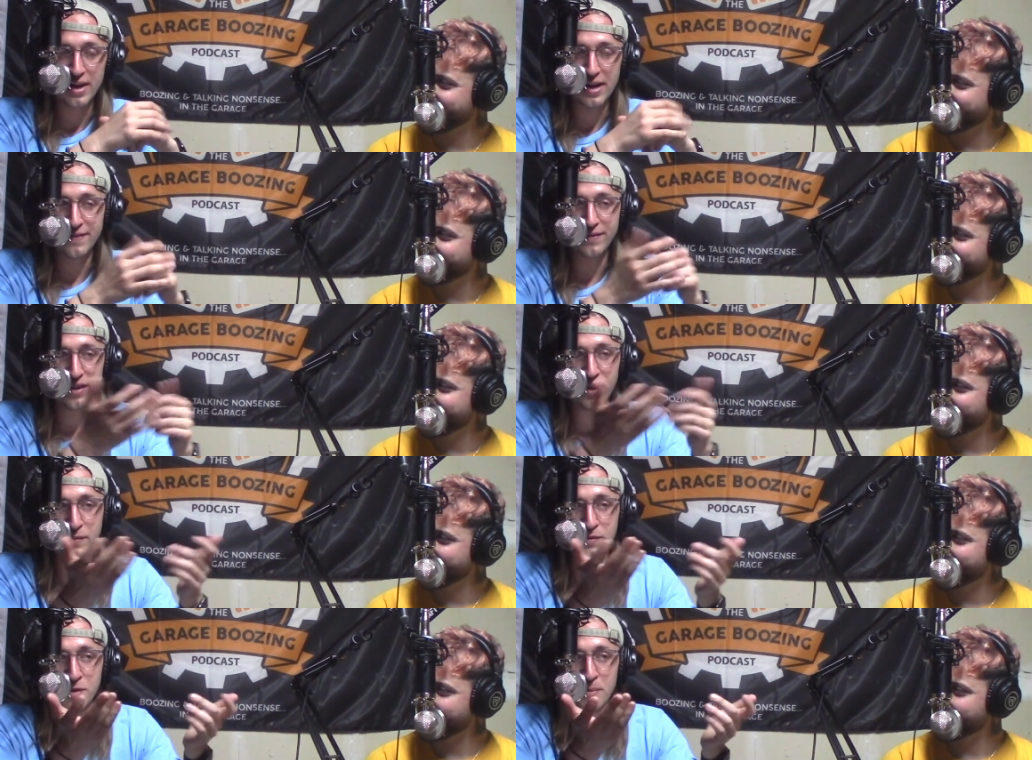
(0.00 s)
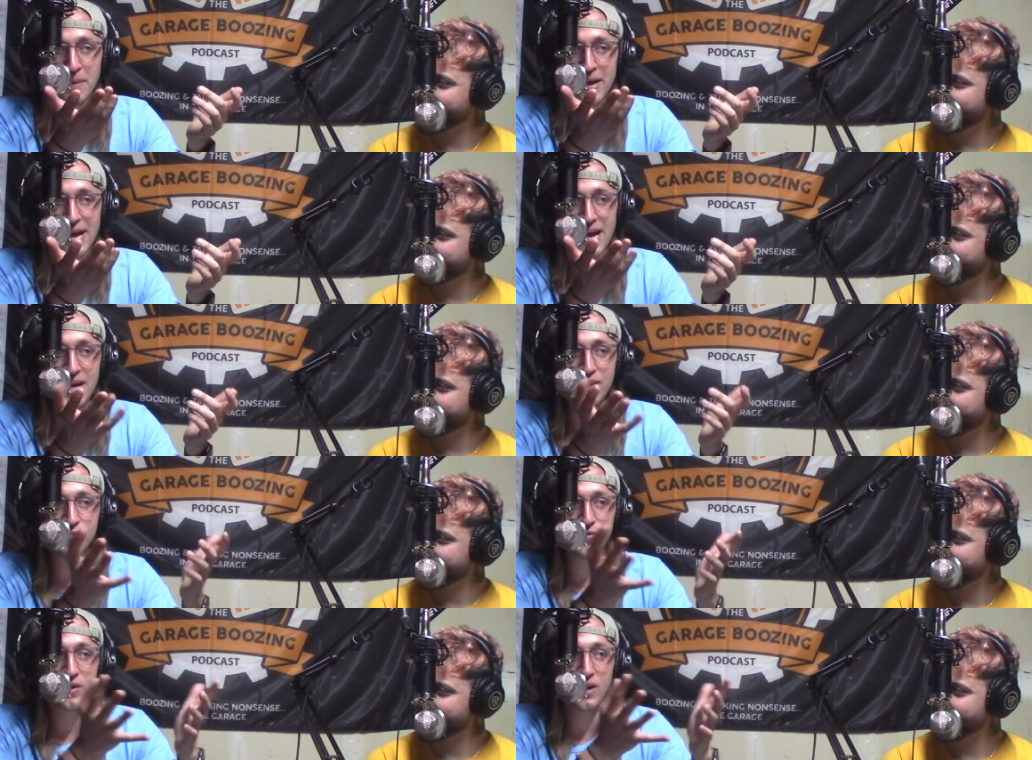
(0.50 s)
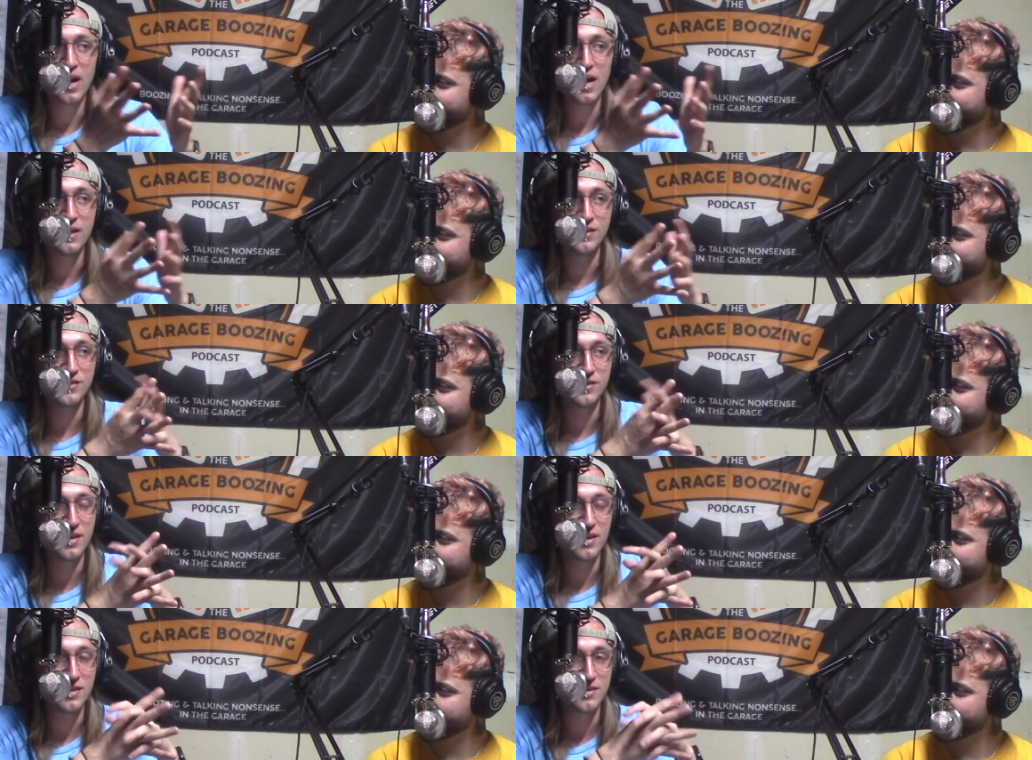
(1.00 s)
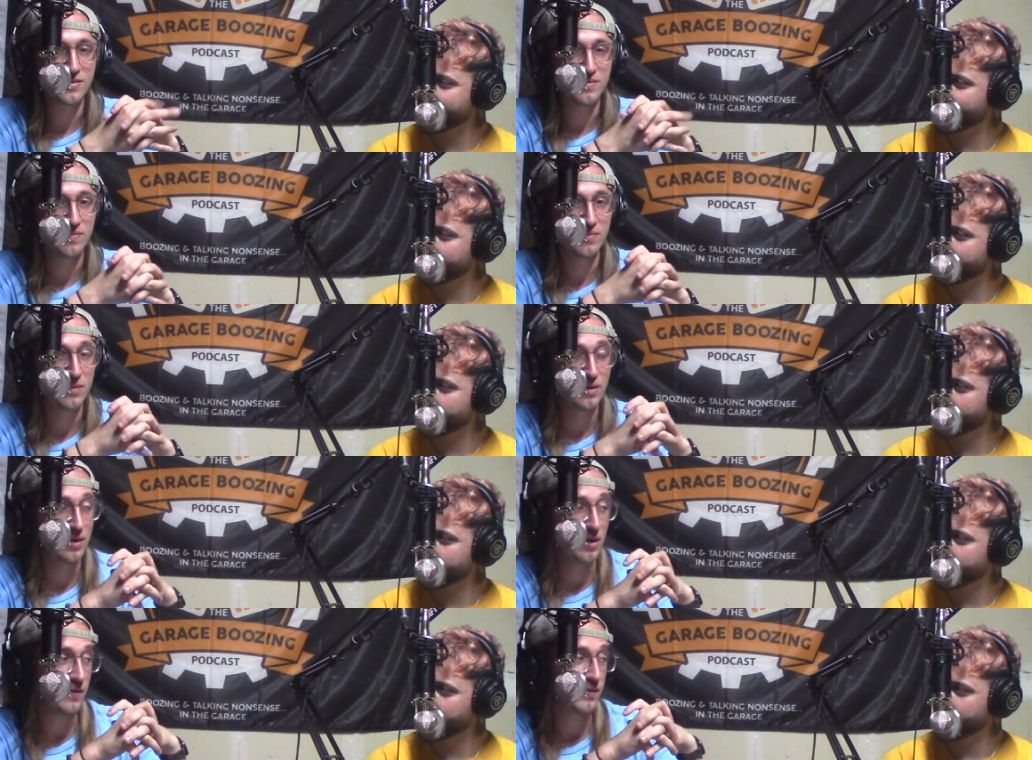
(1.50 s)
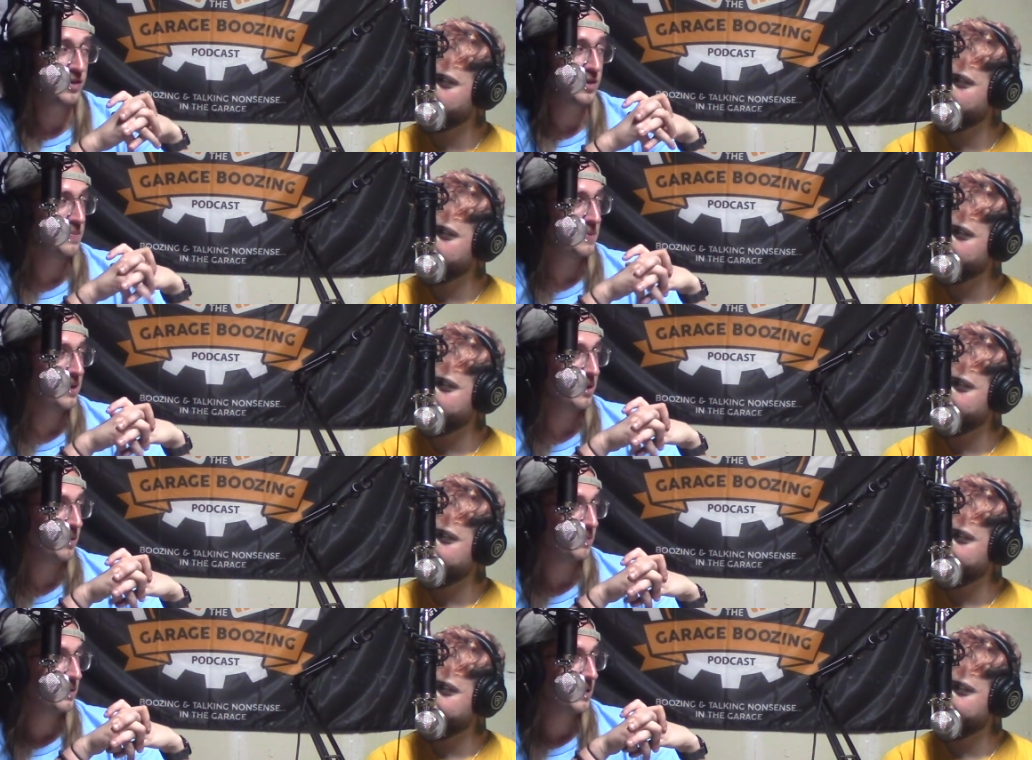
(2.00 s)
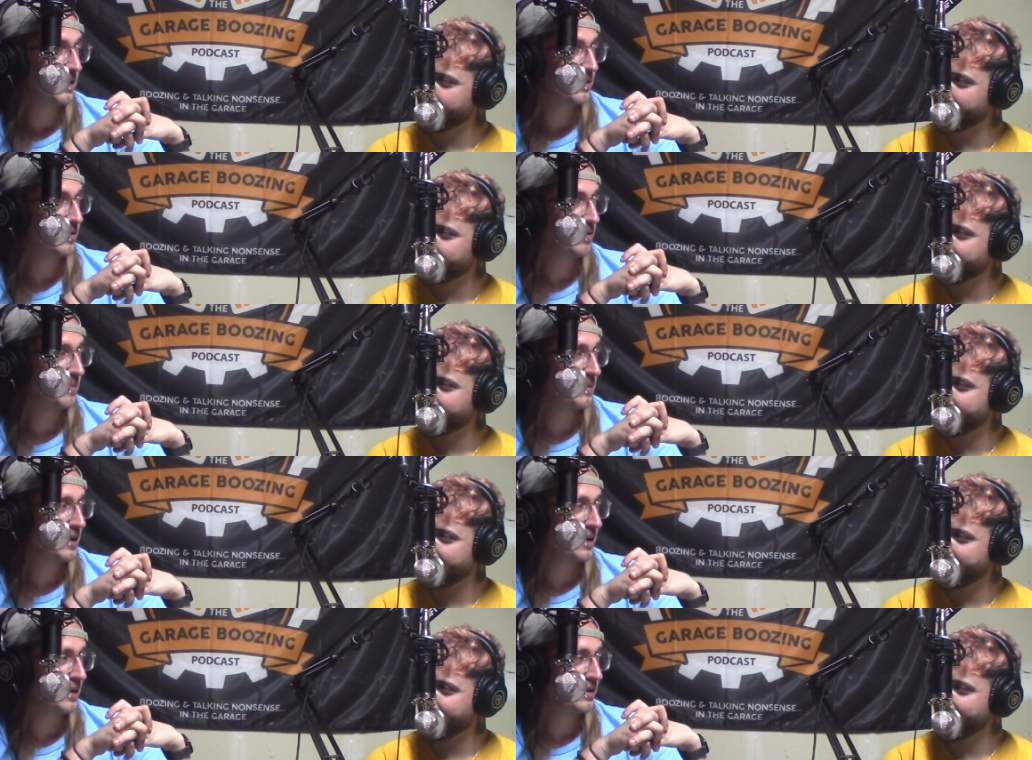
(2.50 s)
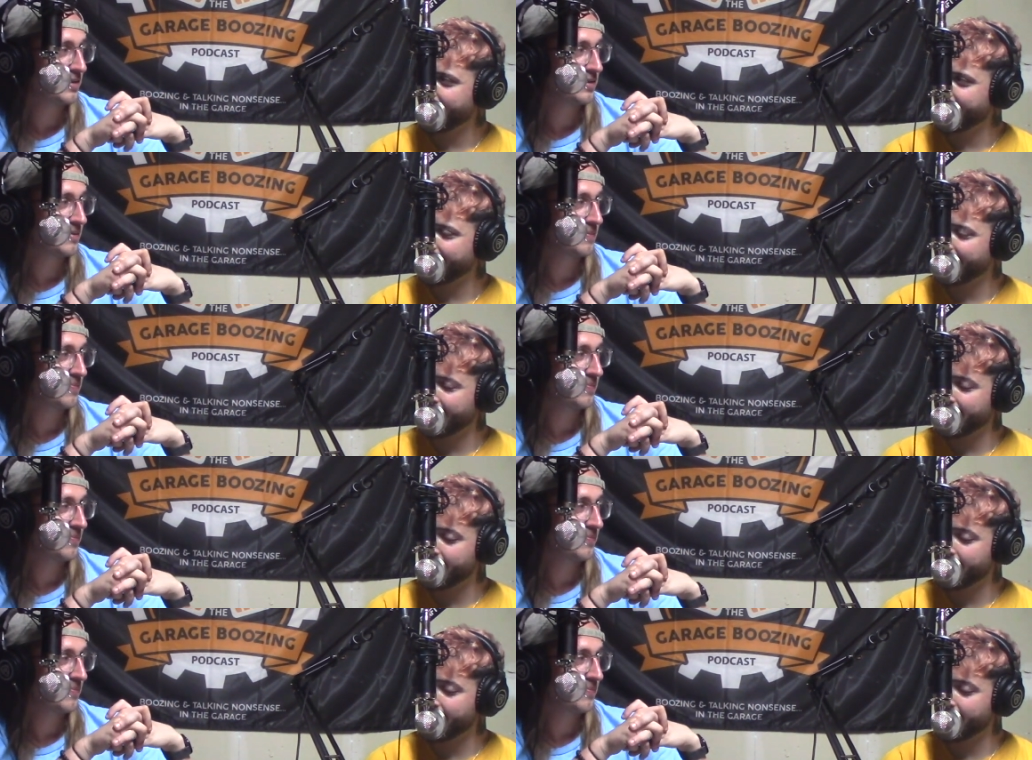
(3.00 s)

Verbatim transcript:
Speaker 1: I have lips on my ass, for God's sakes. You ever seen my lip tattoo on my ass?